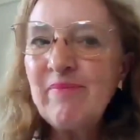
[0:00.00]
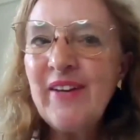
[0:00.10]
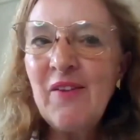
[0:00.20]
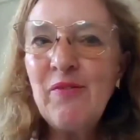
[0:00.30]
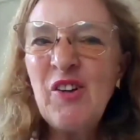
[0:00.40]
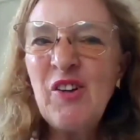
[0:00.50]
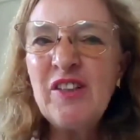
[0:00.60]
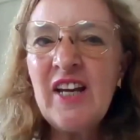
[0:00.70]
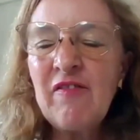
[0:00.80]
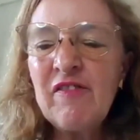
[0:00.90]
Yeah, we
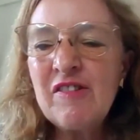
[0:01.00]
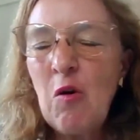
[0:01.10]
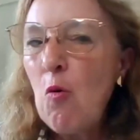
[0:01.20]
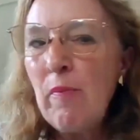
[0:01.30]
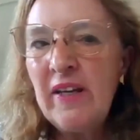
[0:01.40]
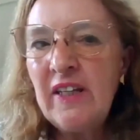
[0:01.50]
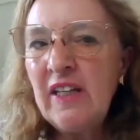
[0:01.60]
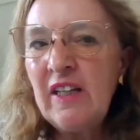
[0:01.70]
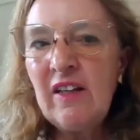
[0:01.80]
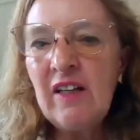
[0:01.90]
don't have so
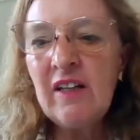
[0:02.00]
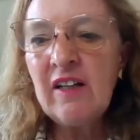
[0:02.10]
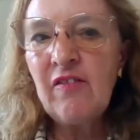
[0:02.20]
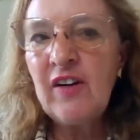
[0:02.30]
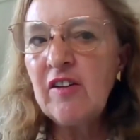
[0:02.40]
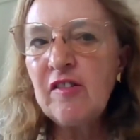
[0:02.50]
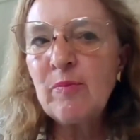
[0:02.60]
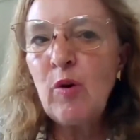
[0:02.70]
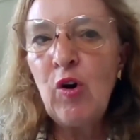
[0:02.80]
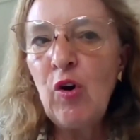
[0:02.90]
many very
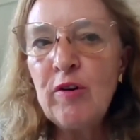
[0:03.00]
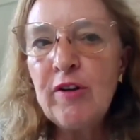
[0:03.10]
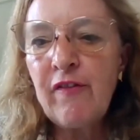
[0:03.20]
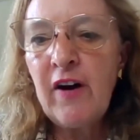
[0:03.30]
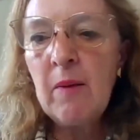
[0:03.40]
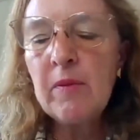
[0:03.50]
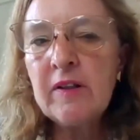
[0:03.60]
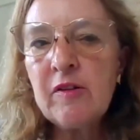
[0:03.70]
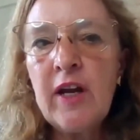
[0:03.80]
smallholder farmers.